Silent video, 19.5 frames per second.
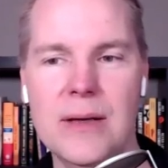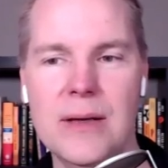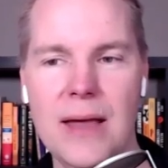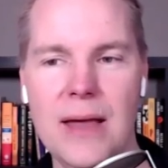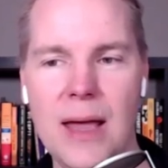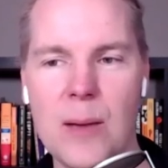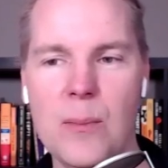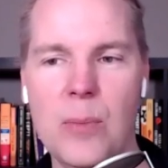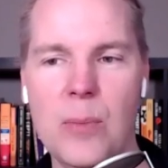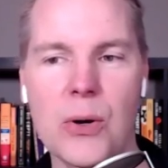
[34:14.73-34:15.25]

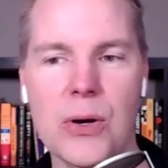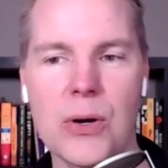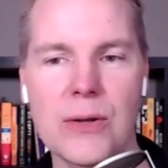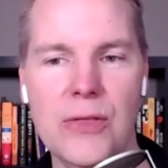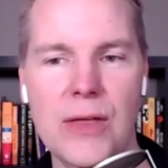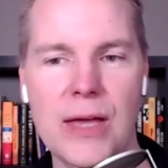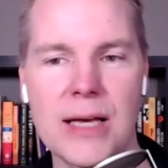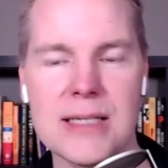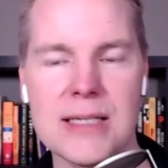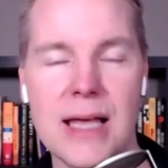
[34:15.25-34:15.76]
import
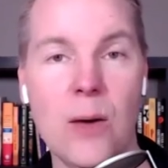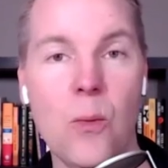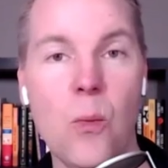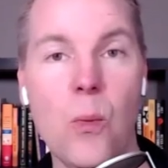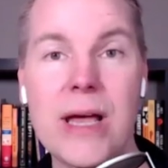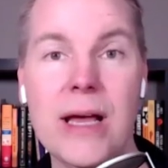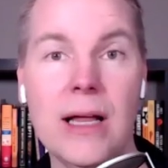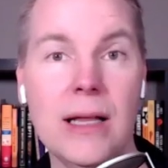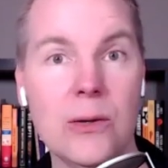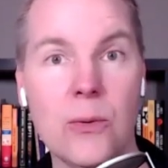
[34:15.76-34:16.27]
things like
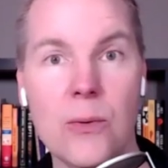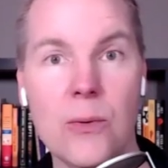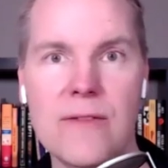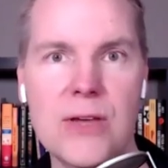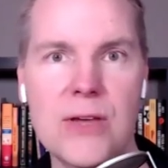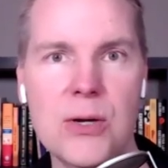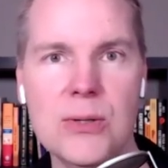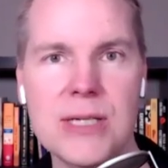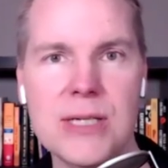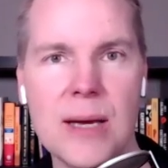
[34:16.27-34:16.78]
weekly
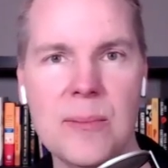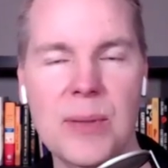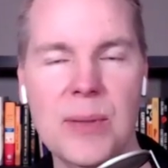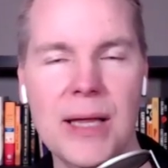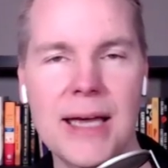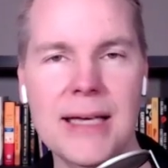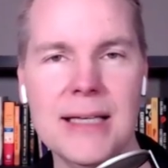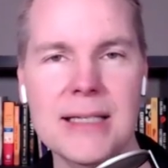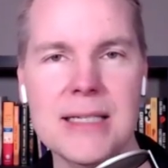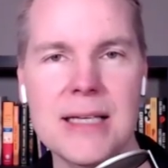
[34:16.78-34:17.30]
review
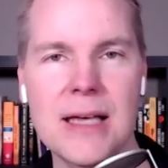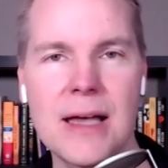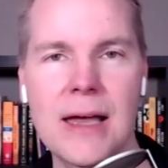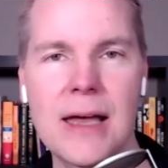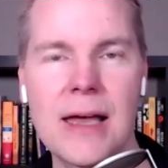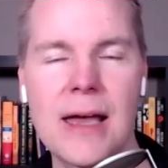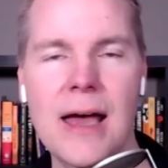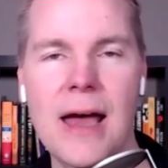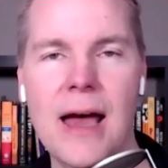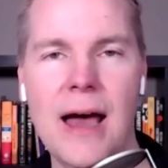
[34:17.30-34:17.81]
templates.
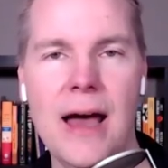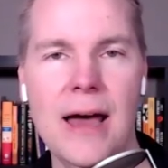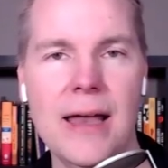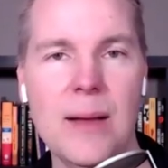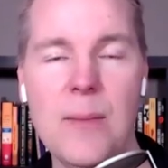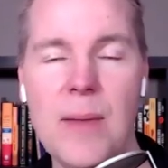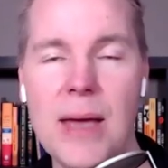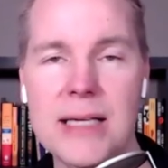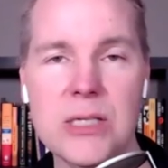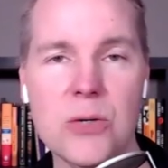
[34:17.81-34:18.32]
And
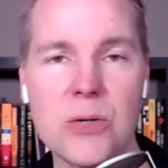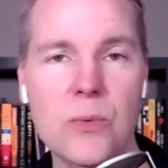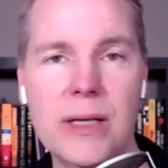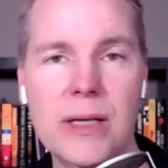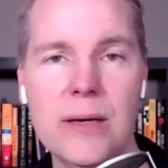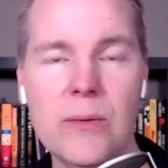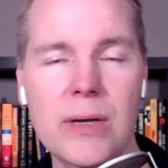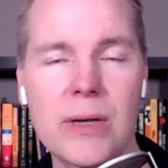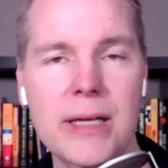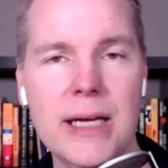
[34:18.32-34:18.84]
it makes it
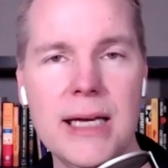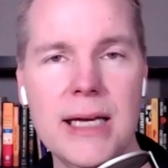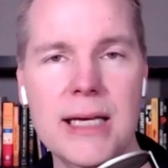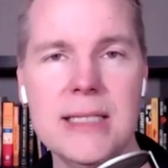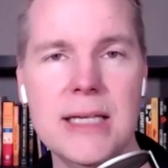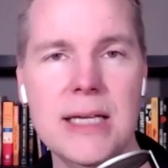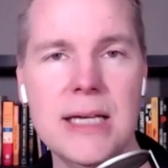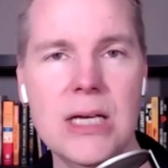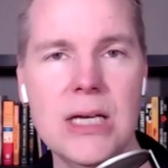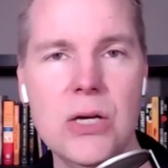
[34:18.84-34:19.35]
really, really
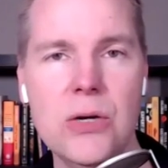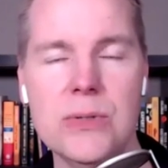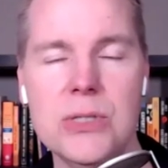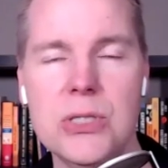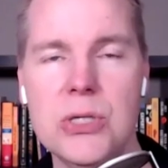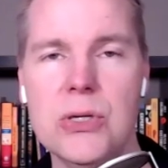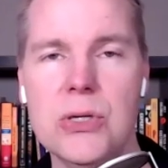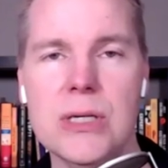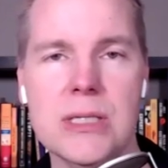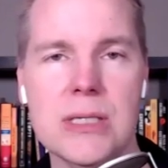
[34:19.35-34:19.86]
easy to
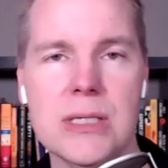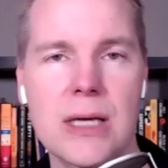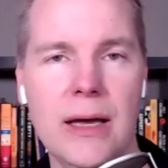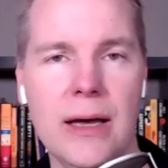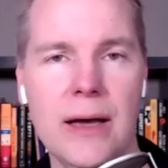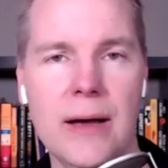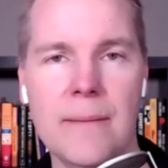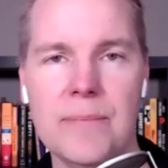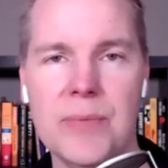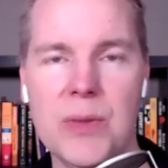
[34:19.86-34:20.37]
use. You just,
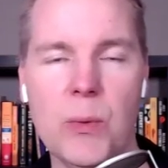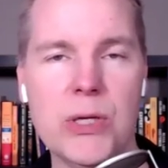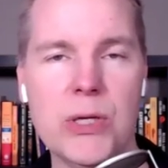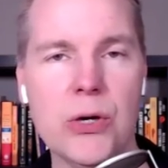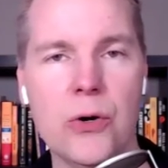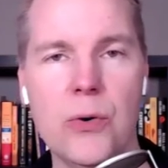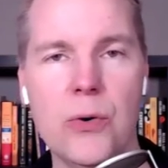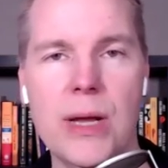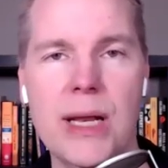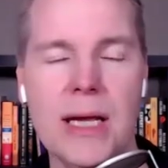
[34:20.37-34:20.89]
when
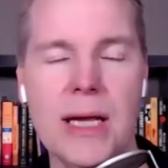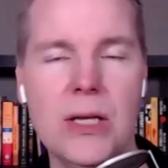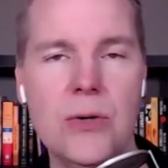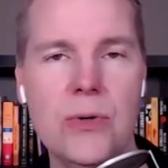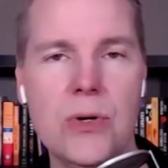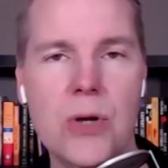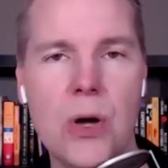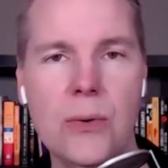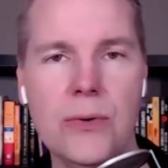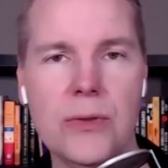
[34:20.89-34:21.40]
you're creating a
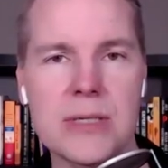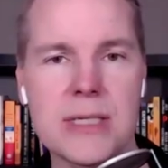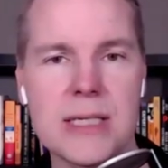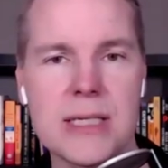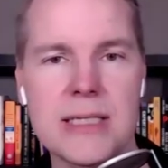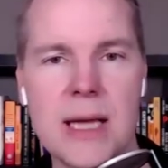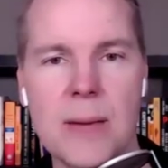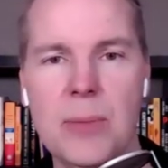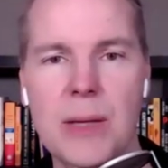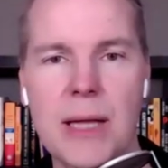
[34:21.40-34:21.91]
new note, there's
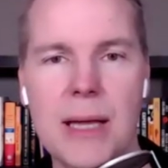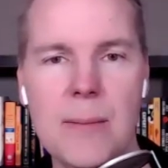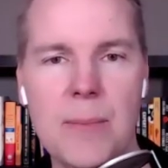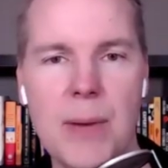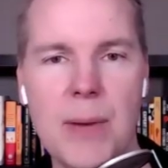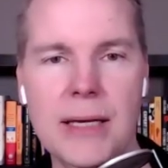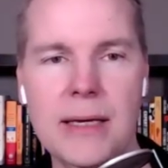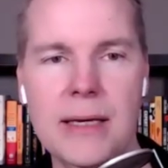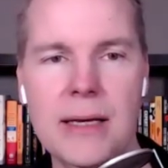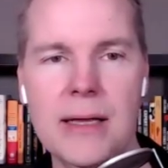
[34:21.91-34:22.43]
a template
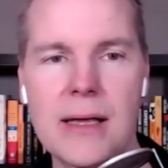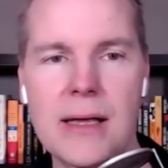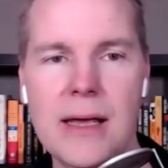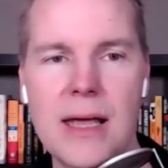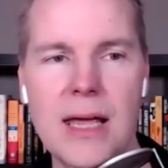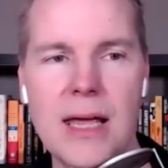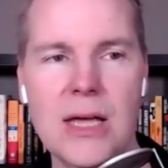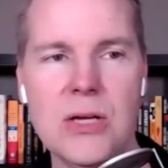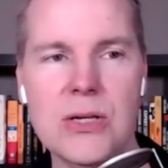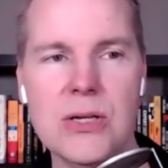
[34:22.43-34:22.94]
button.
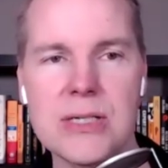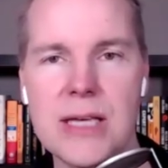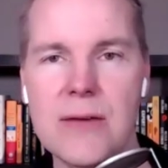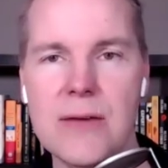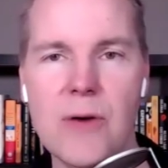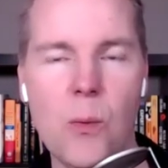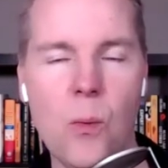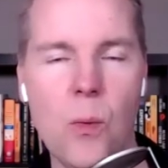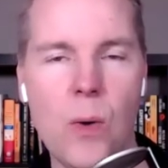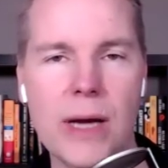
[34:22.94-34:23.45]
You just
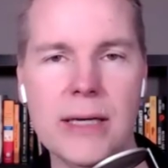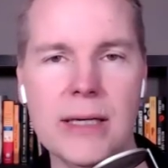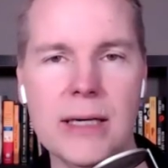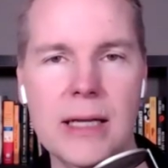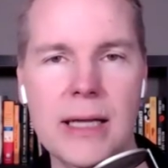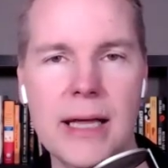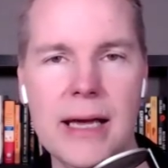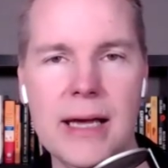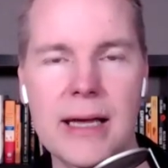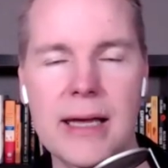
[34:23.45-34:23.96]
give it one
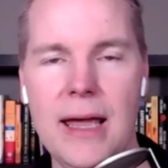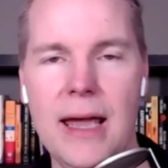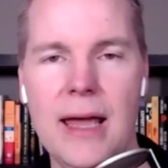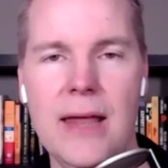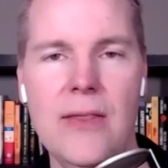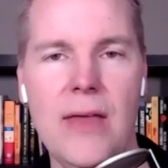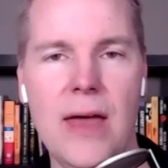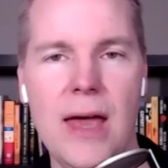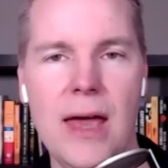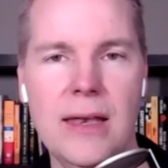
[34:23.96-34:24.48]
click,
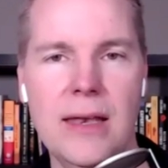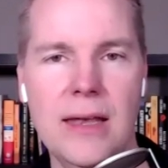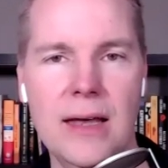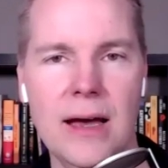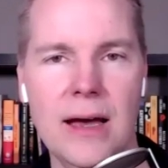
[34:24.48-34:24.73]
and then